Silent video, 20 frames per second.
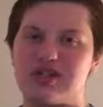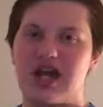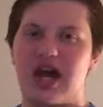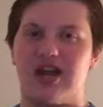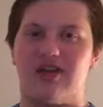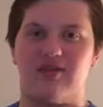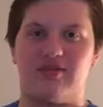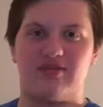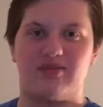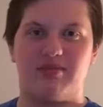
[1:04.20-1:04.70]
kind
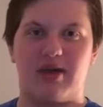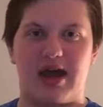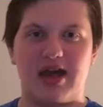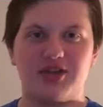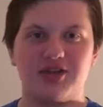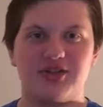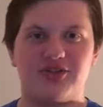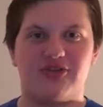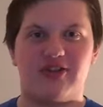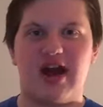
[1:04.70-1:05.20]
of
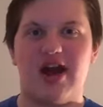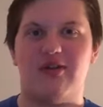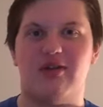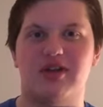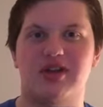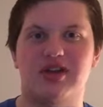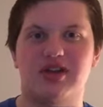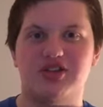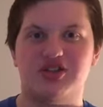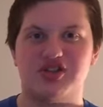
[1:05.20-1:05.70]
petrified when
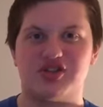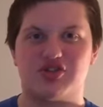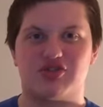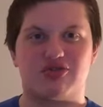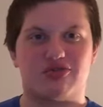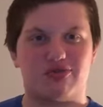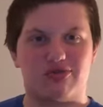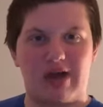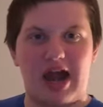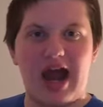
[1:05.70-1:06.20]
he just
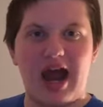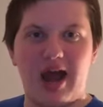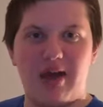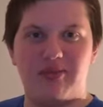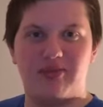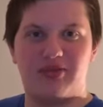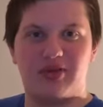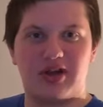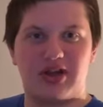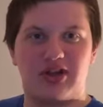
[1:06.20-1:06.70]

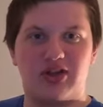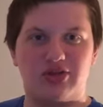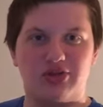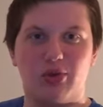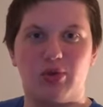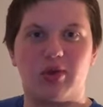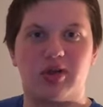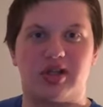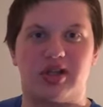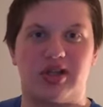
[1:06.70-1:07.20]
grabbed freaking
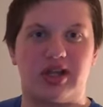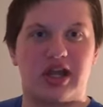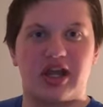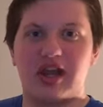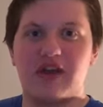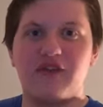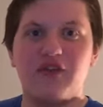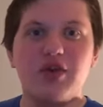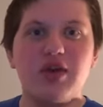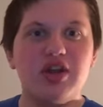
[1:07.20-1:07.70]
Thor. Like,
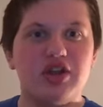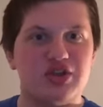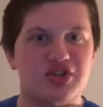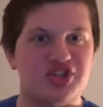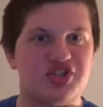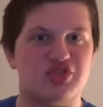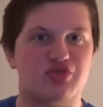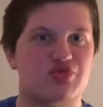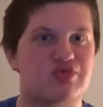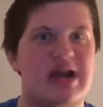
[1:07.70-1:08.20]
if you can
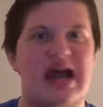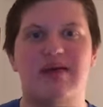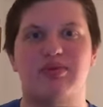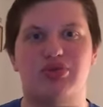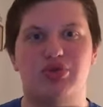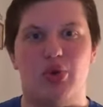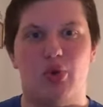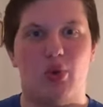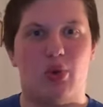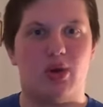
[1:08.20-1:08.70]
just grab
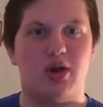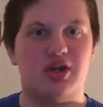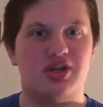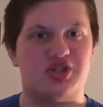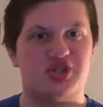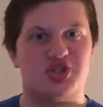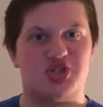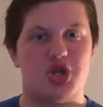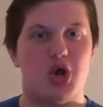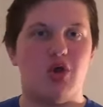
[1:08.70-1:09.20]
Thor and
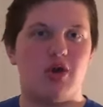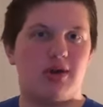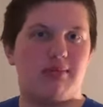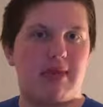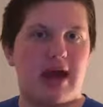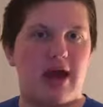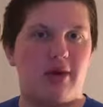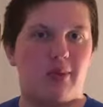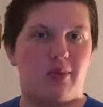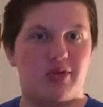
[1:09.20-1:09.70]
just choke him
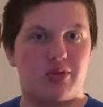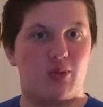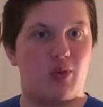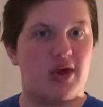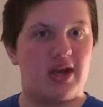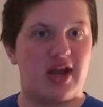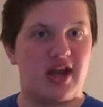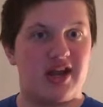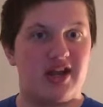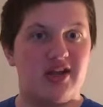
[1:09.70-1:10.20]
out with
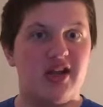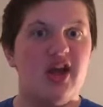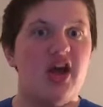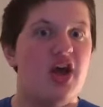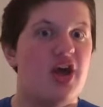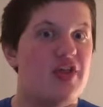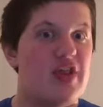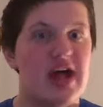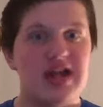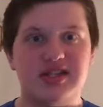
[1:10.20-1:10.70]
one hand,
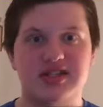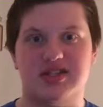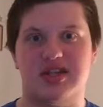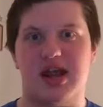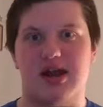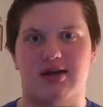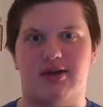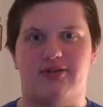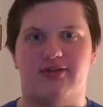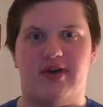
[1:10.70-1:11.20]
that's
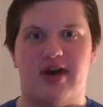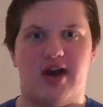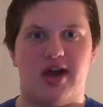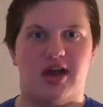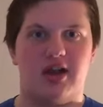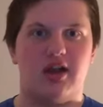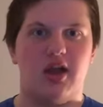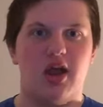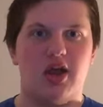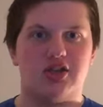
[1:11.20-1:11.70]

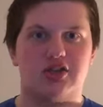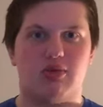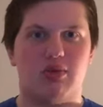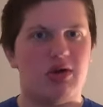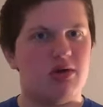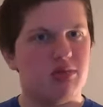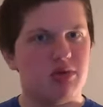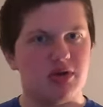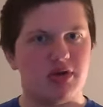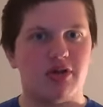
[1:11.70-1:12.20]
terrifying. So
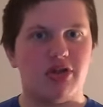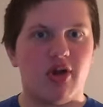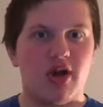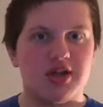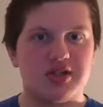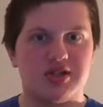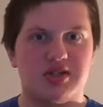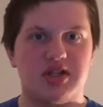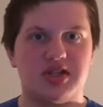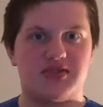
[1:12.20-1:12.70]
what were your
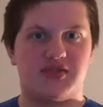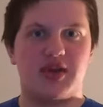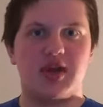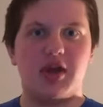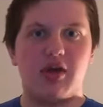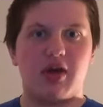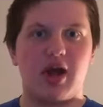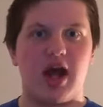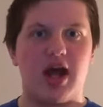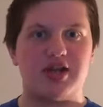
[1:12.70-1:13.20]
thoughts on this
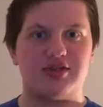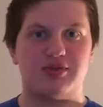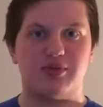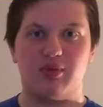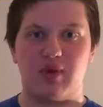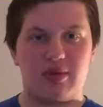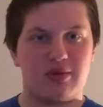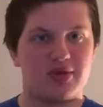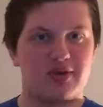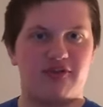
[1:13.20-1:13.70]
video, guys?
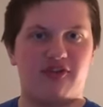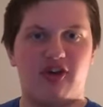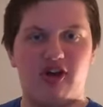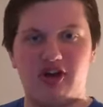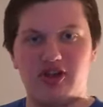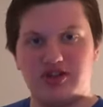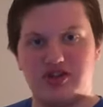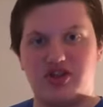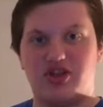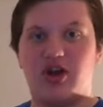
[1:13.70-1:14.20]
What were your
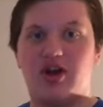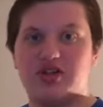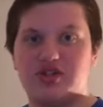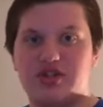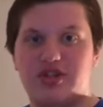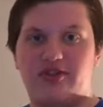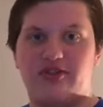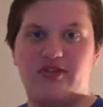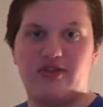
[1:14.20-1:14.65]
thoughts on